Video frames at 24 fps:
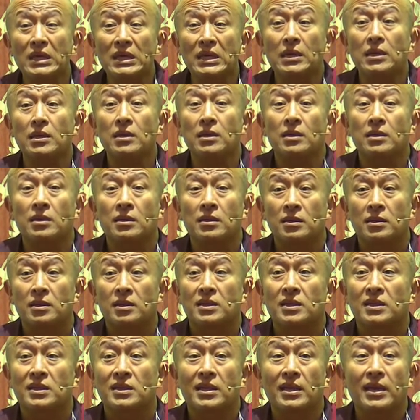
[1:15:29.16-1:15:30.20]

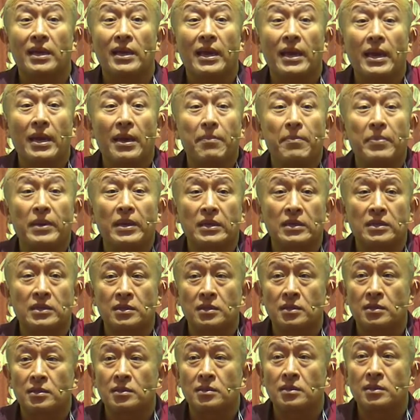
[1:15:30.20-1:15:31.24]
weakened the
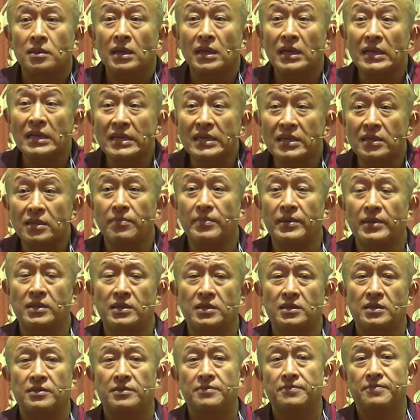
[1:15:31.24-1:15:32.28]
habit a
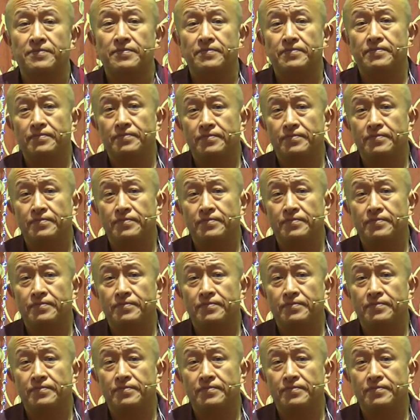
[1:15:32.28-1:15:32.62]
little bit.